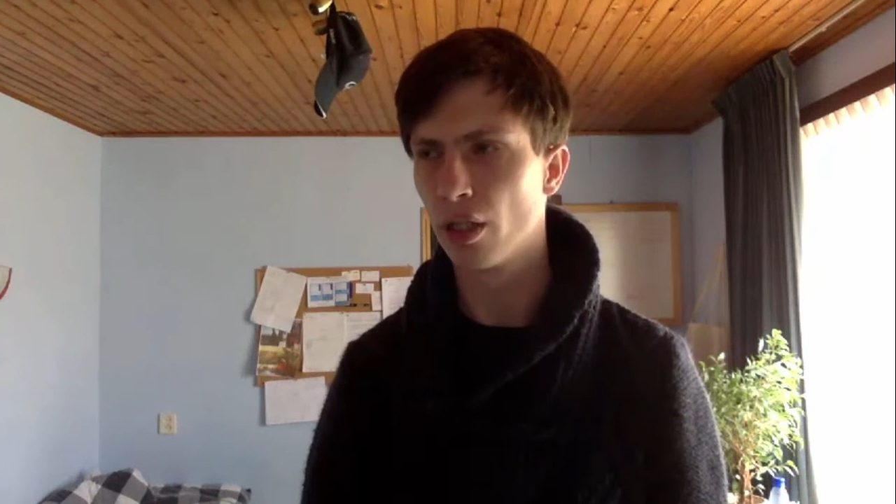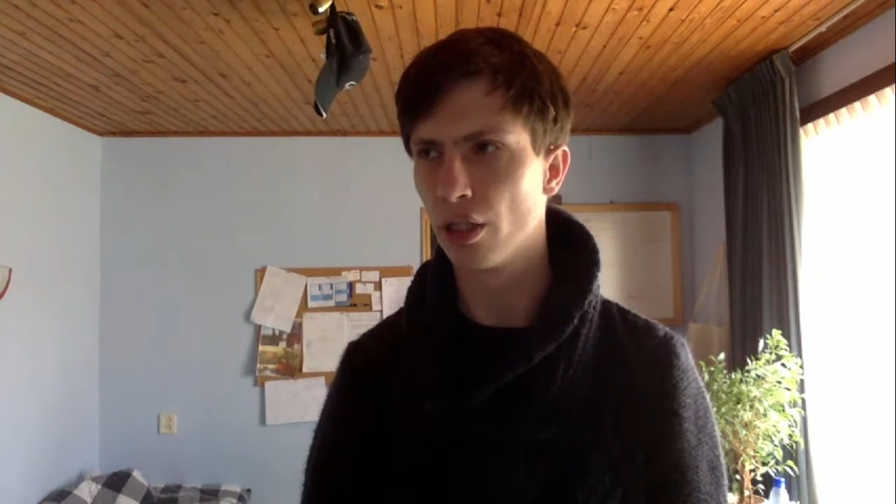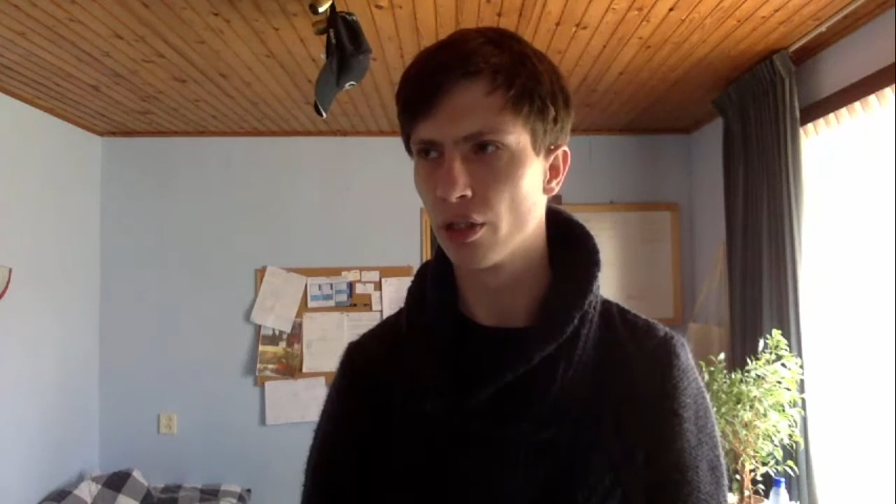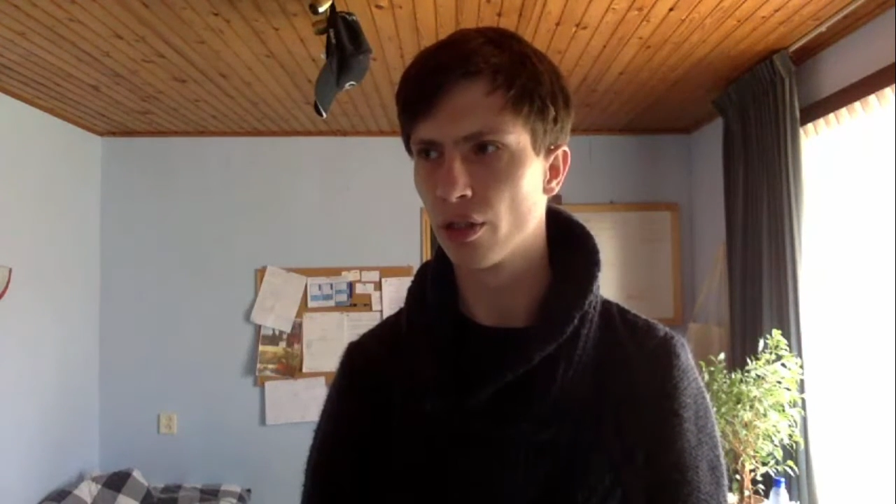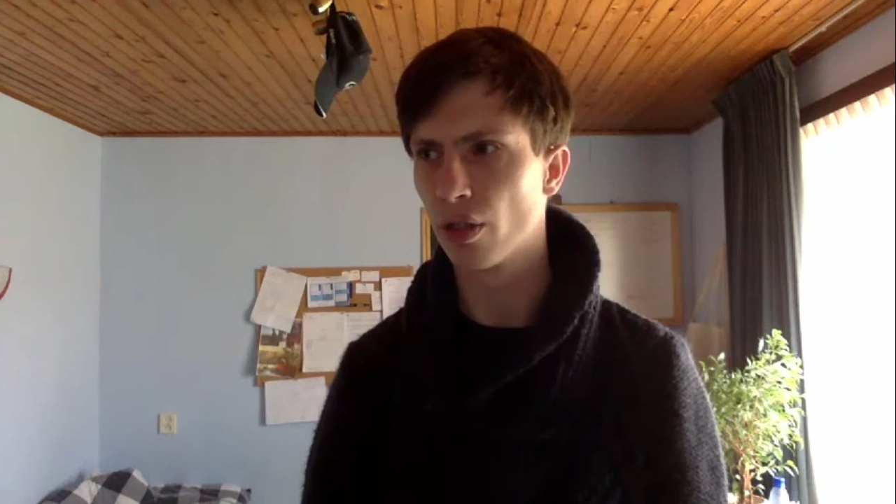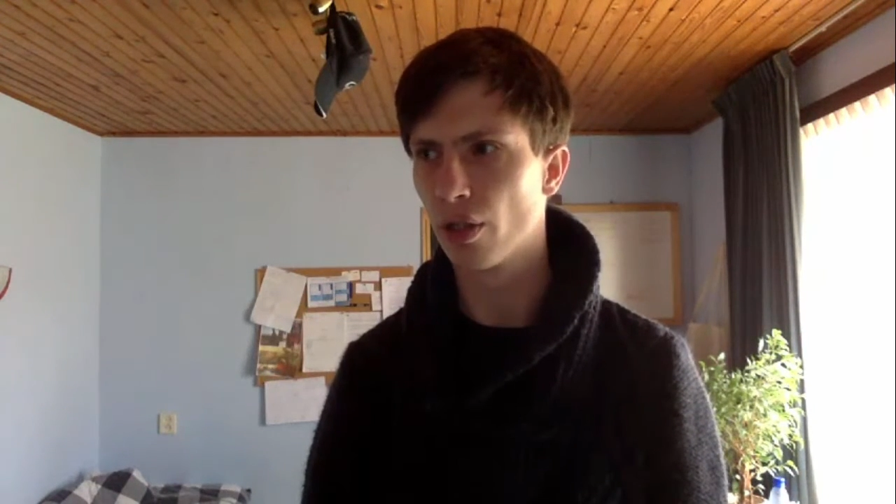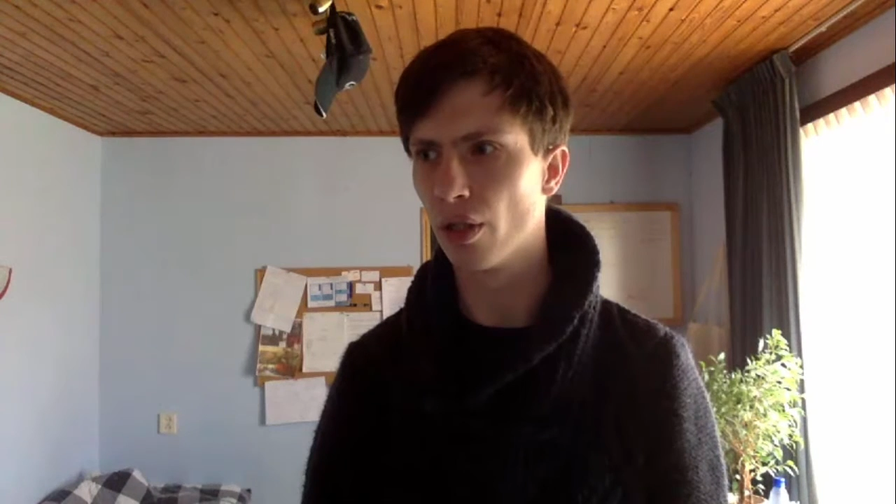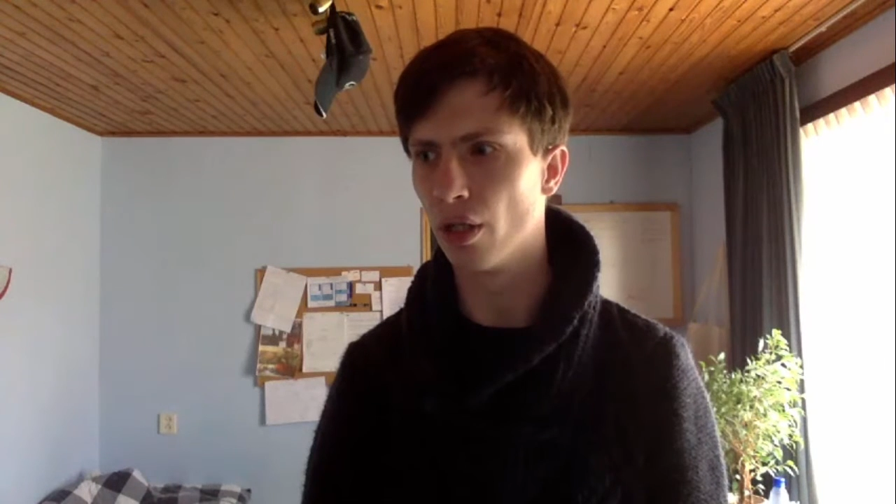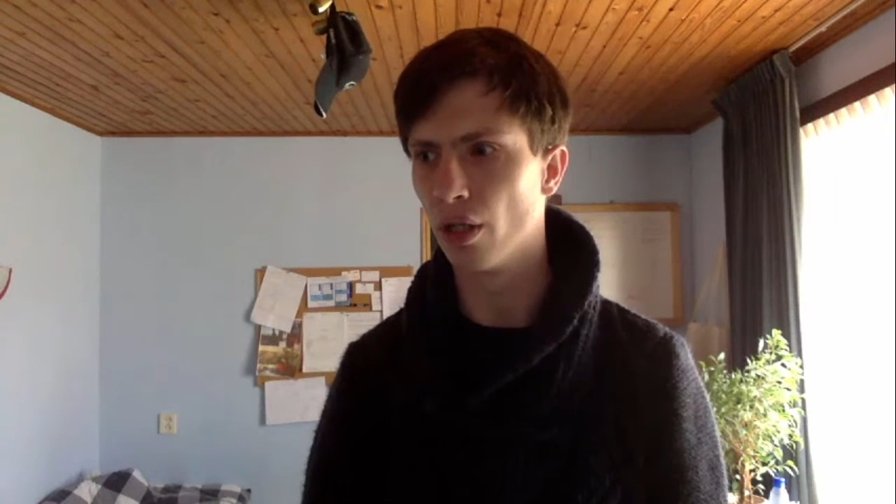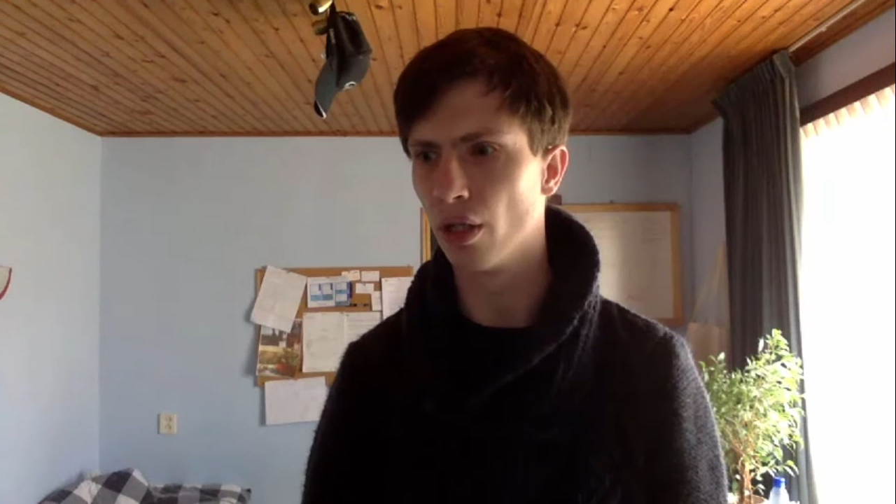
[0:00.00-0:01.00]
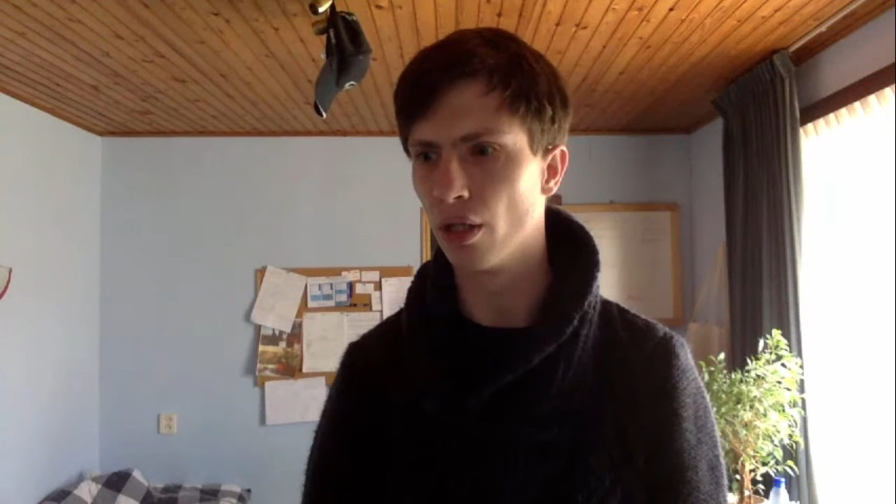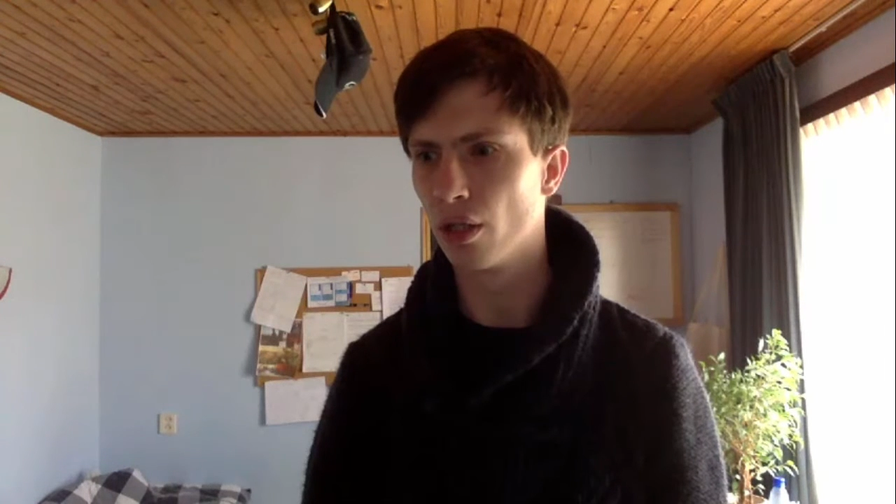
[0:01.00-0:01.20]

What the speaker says: is called a